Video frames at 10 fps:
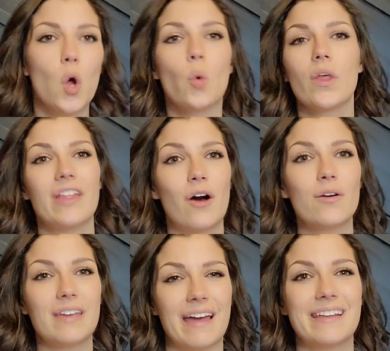
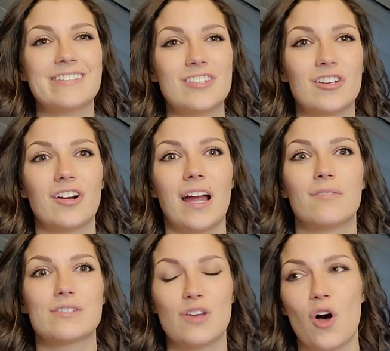without getting to your
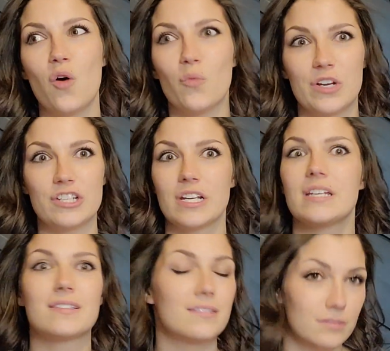end result, which
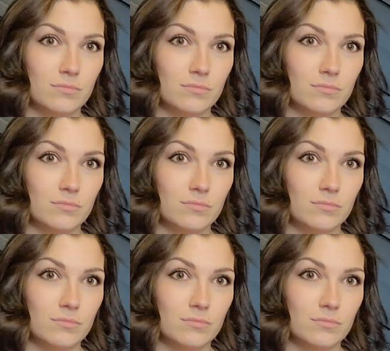is